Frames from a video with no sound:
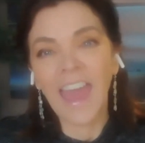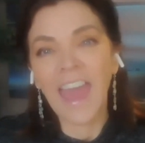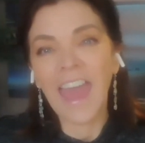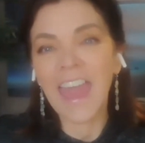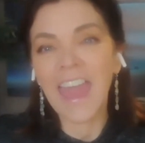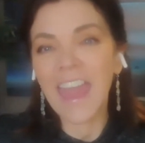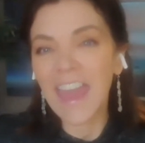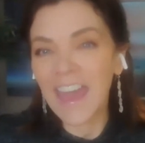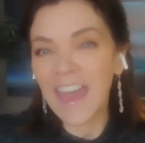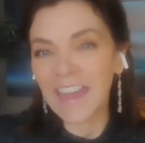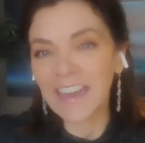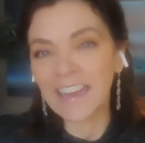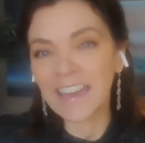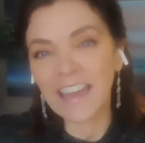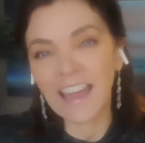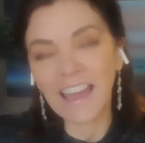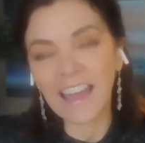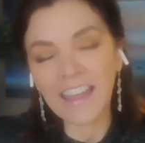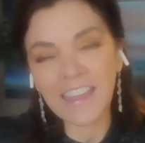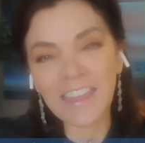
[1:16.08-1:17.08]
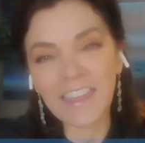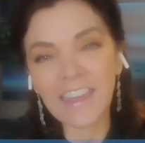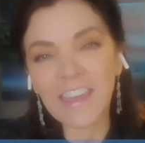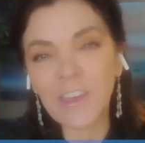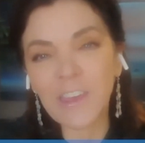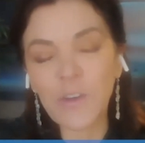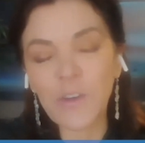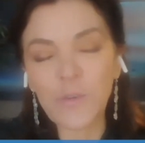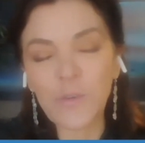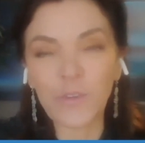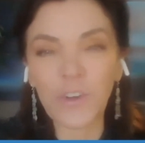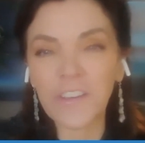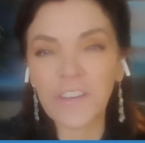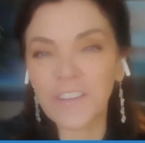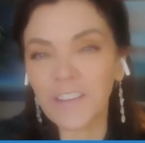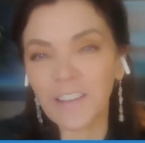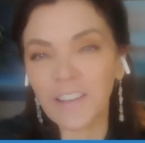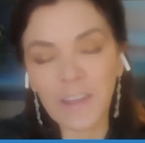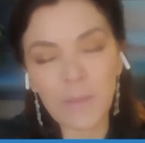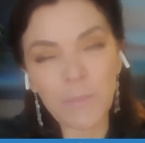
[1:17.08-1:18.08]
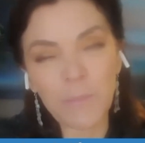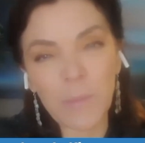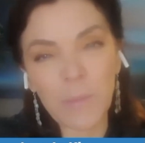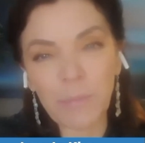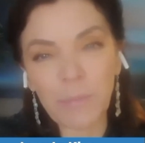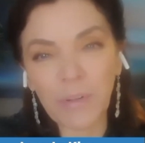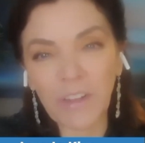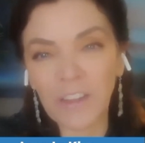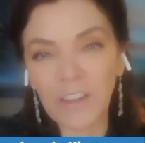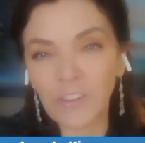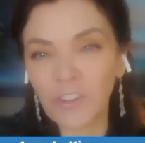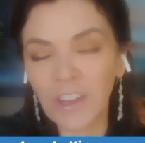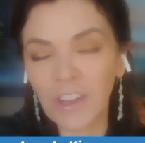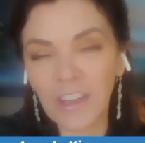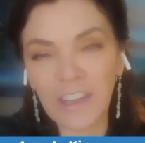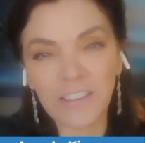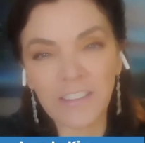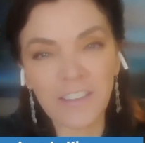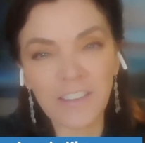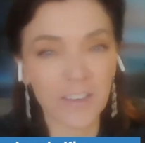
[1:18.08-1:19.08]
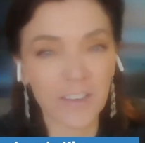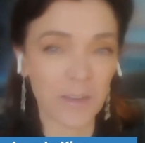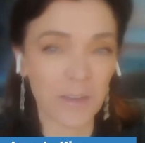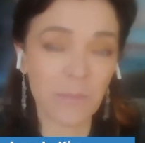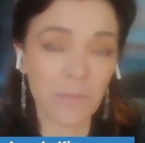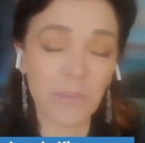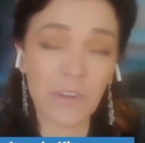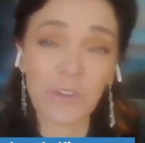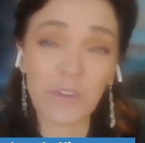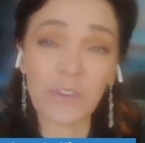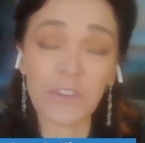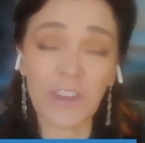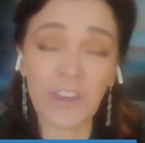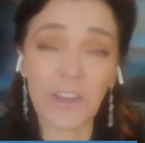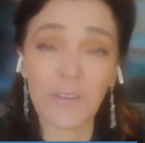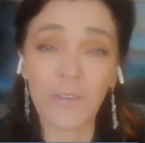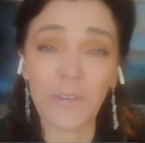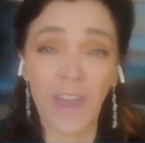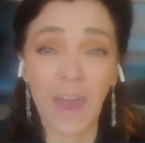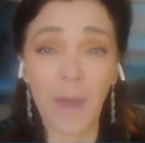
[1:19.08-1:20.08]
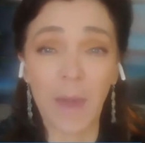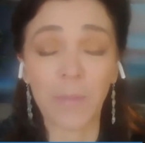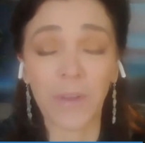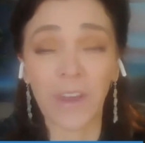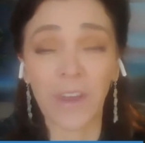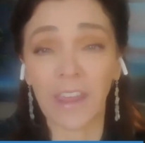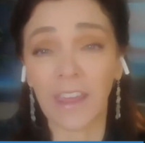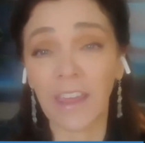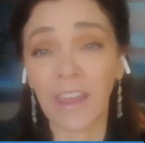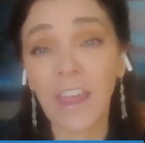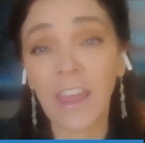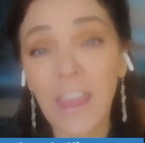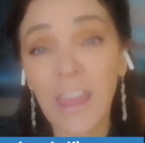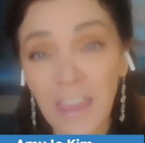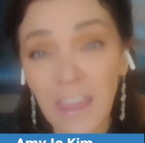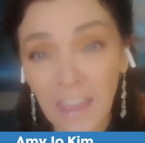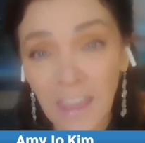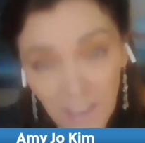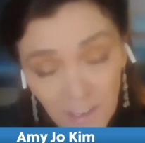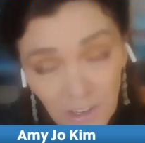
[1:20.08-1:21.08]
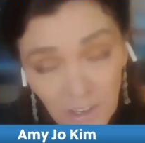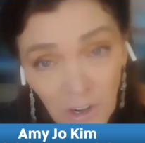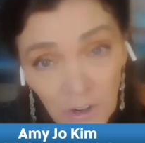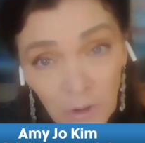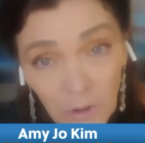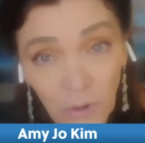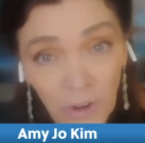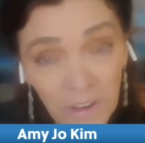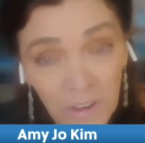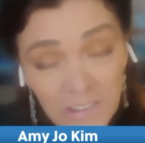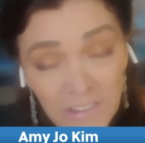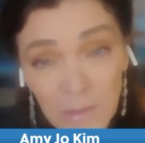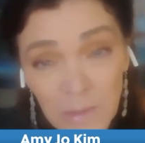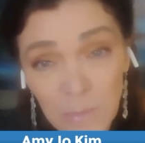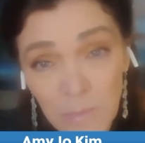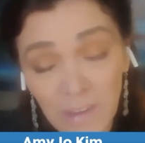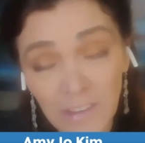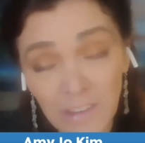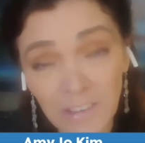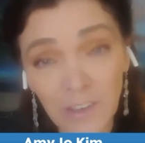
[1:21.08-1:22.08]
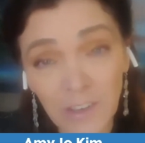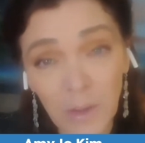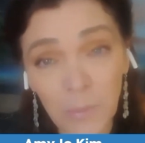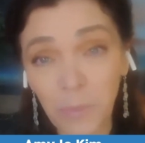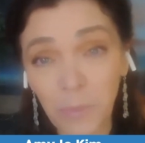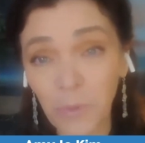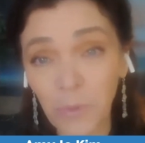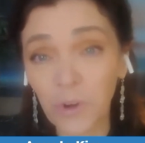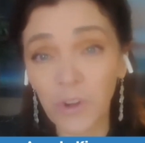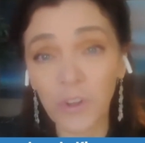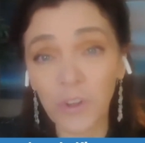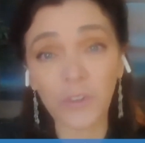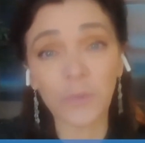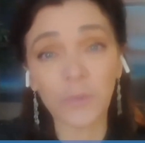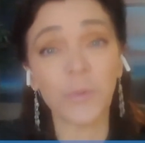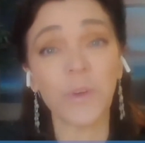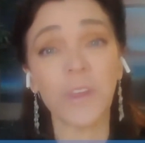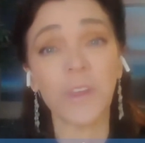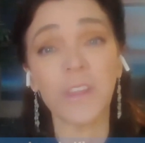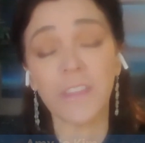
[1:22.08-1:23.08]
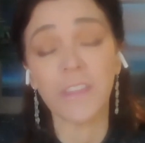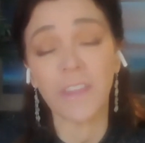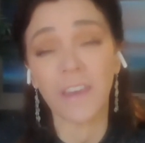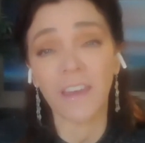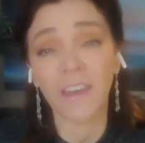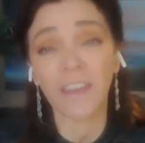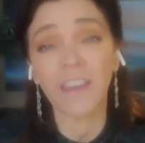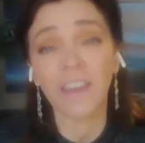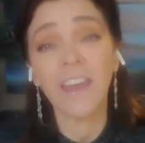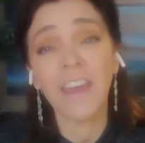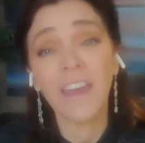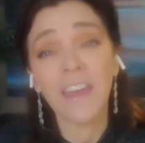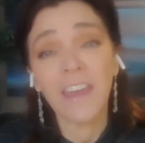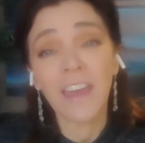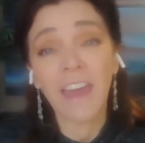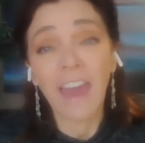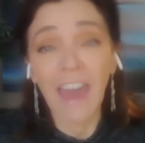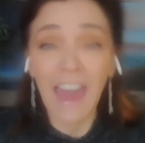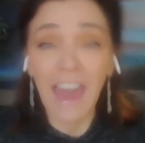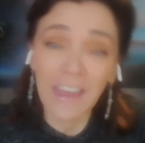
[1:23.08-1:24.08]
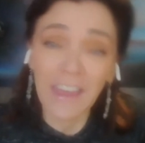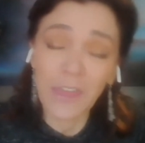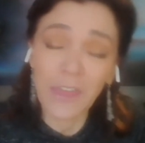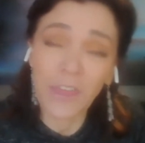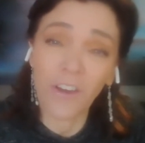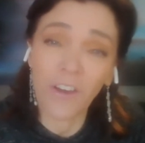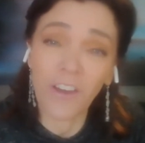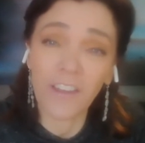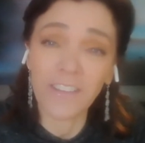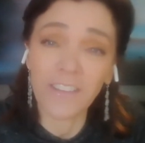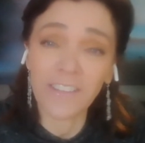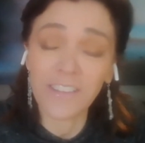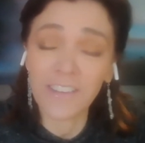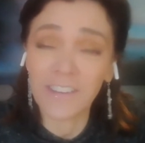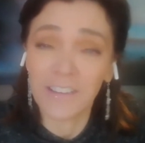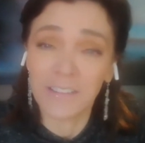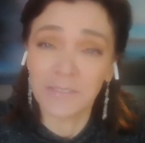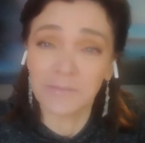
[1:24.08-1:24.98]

And I think you've recently been plunging into some new stuff happening in our crazy mixed up world with uh, hackathons